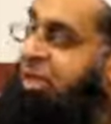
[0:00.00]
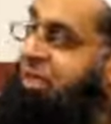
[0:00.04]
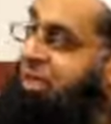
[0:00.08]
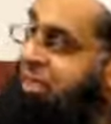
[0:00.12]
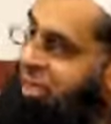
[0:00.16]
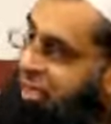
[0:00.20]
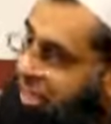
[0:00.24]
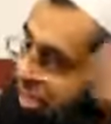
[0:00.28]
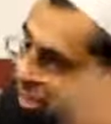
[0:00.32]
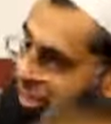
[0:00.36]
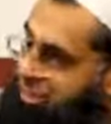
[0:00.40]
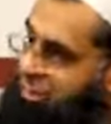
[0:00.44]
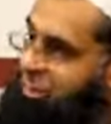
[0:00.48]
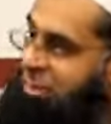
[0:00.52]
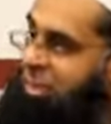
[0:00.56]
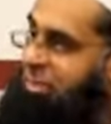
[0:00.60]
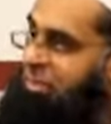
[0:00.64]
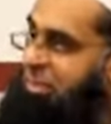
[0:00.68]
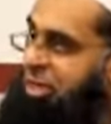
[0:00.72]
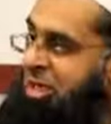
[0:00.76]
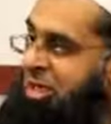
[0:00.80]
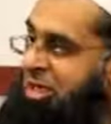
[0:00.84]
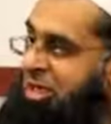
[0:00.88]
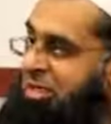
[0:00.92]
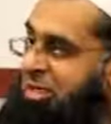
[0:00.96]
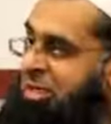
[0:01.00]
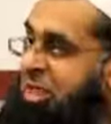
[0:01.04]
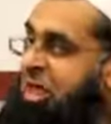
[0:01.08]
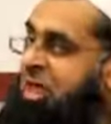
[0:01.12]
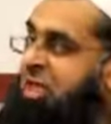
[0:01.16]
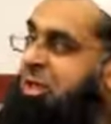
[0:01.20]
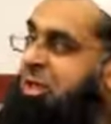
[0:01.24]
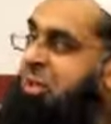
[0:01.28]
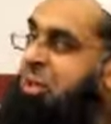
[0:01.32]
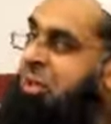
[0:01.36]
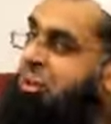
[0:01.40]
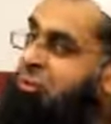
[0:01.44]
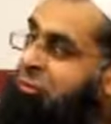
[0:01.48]
And the other one means
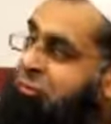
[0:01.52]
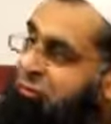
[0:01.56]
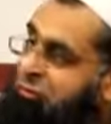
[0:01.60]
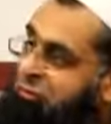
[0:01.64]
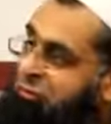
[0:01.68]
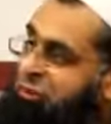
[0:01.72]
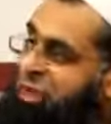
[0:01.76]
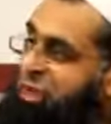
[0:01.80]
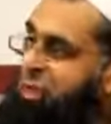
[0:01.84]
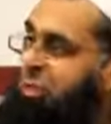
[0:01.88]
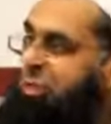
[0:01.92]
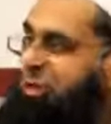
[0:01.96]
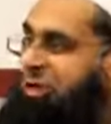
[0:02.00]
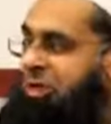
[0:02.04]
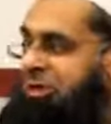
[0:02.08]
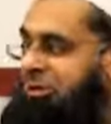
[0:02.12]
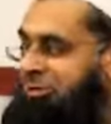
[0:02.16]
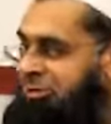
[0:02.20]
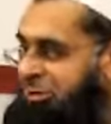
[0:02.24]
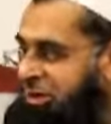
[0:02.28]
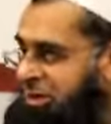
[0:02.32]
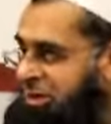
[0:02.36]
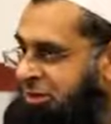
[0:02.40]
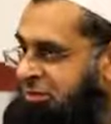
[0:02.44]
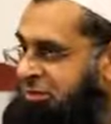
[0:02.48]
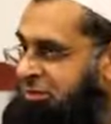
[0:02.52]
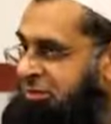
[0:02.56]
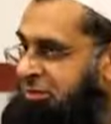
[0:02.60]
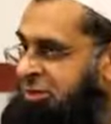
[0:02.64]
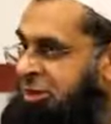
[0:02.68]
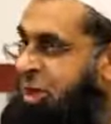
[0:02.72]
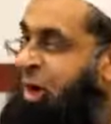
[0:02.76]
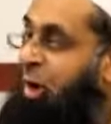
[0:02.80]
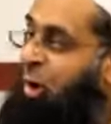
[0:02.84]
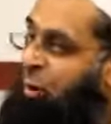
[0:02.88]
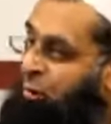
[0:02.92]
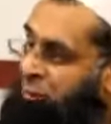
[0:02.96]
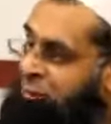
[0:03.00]
the one who frequently forgives.
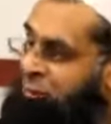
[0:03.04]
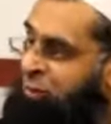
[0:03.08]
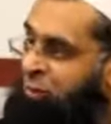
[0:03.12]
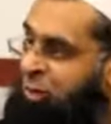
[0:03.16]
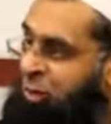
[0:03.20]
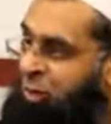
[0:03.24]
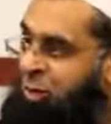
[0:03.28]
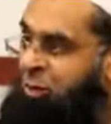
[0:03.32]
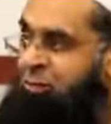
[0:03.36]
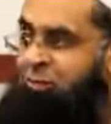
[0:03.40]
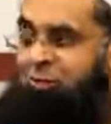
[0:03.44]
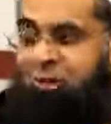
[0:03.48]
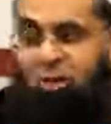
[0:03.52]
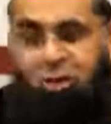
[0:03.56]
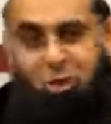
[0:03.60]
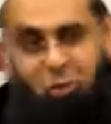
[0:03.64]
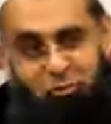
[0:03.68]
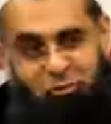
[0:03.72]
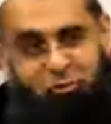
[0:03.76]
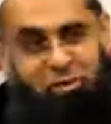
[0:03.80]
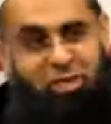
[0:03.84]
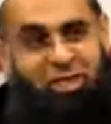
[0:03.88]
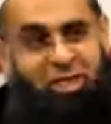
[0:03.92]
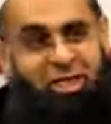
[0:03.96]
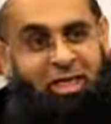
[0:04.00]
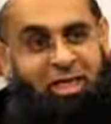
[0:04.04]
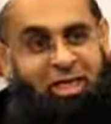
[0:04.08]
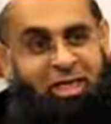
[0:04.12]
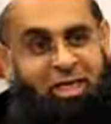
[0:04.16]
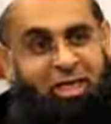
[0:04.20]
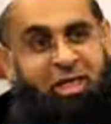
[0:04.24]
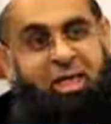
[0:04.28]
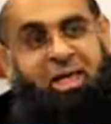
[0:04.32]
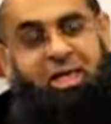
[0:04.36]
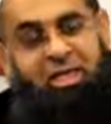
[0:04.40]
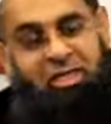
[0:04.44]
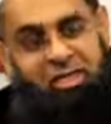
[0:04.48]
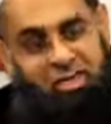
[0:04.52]
Over and over and over
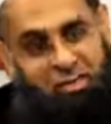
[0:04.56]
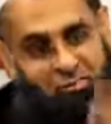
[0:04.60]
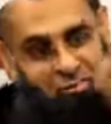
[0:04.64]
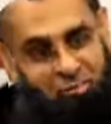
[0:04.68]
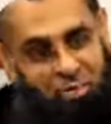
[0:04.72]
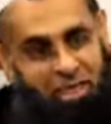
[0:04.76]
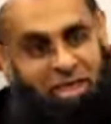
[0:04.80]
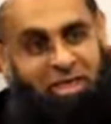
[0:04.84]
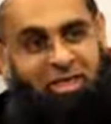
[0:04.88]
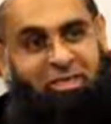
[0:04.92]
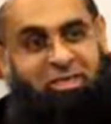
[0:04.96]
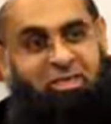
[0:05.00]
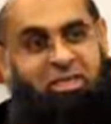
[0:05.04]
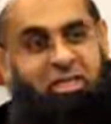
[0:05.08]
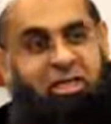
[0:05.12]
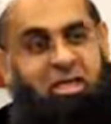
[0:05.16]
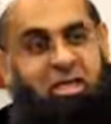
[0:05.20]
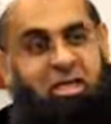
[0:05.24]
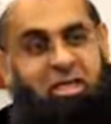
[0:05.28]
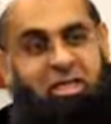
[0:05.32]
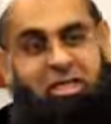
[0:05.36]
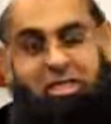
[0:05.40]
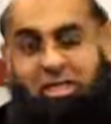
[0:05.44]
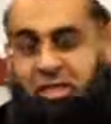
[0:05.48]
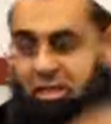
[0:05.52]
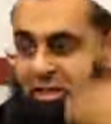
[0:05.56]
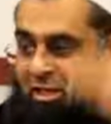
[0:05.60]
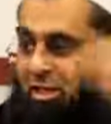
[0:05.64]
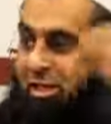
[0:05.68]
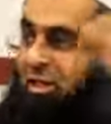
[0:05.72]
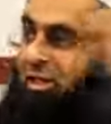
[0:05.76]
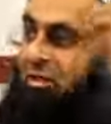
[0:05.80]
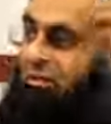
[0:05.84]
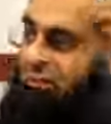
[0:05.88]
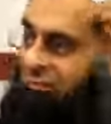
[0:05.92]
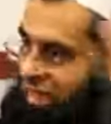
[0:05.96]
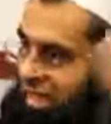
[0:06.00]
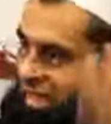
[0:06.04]
again, despite
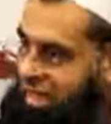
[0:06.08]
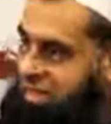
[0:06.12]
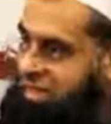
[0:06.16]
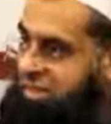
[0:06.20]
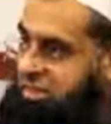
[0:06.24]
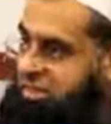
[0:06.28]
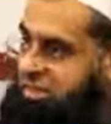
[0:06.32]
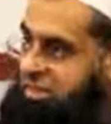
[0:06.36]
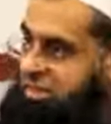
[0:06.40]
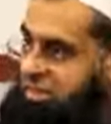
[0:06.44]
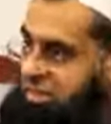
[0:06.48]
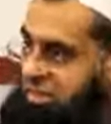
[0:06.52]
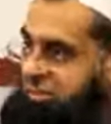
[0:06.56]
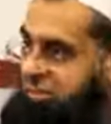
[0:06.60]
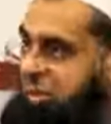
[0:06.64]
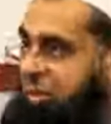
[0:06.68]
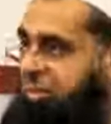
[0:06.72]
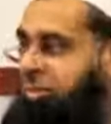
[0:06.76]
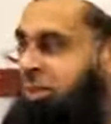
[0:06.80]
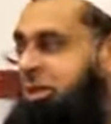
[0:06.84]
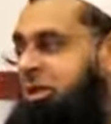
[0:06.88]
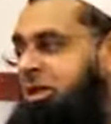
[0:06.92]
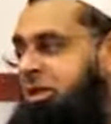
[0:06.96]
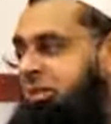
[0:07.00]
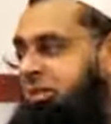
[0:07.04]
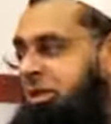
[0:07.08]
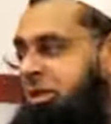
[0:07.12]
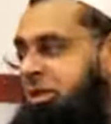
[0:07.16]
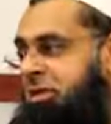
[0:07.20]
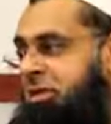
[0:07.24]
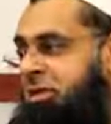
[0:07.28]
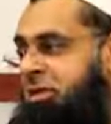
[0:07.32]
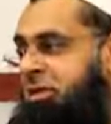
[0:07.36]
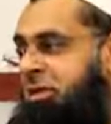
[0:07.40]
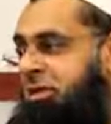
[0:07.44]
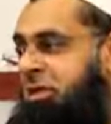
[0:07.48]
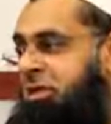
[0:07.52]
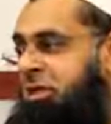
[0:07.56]
the violations that people
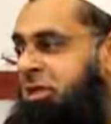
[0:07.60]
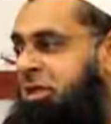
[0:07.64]
commit.